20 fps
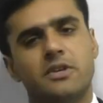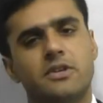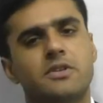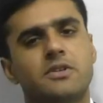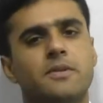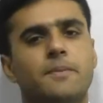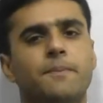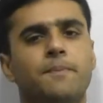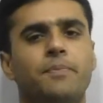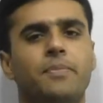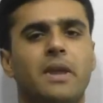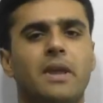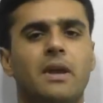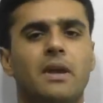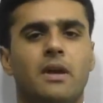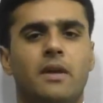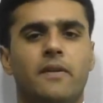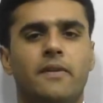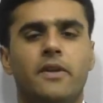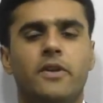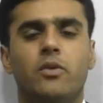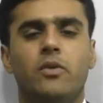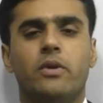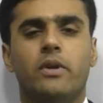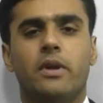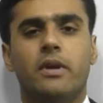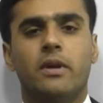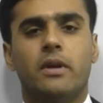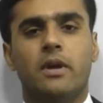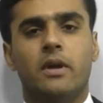it, then you
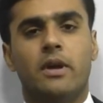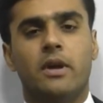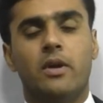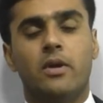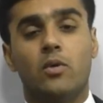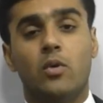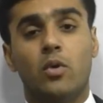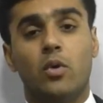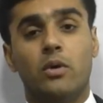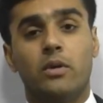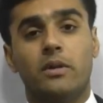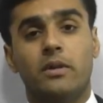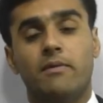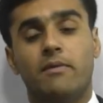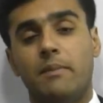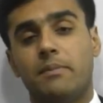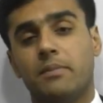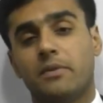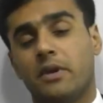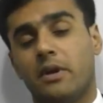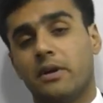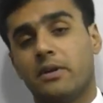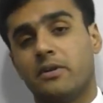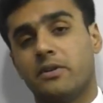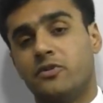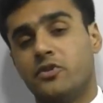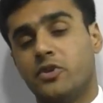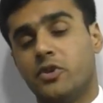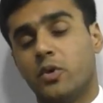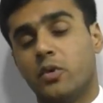can go on the
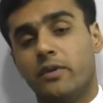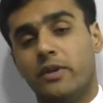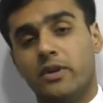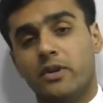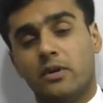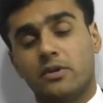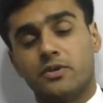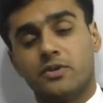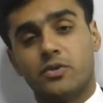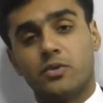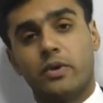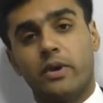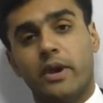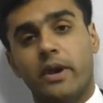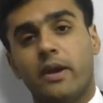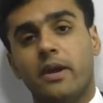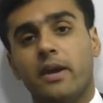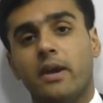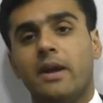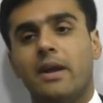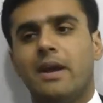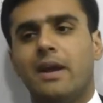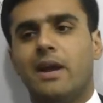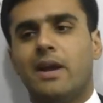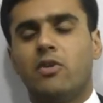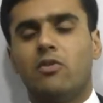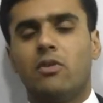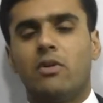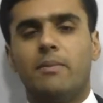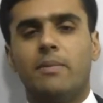website gov.uk.
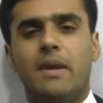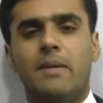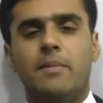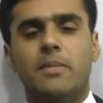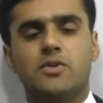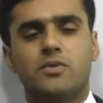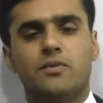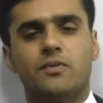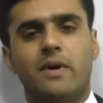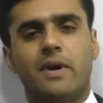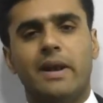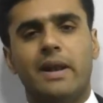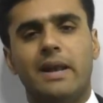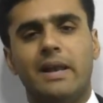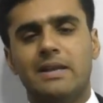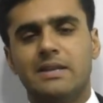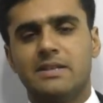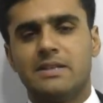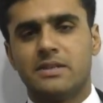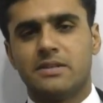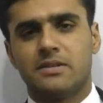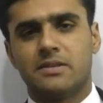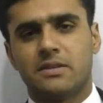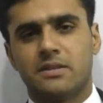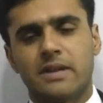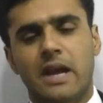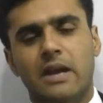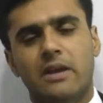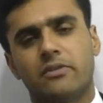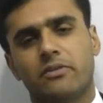You will be able to find the
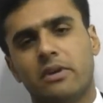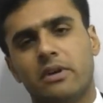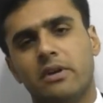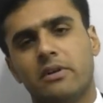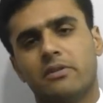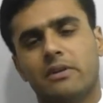latest tax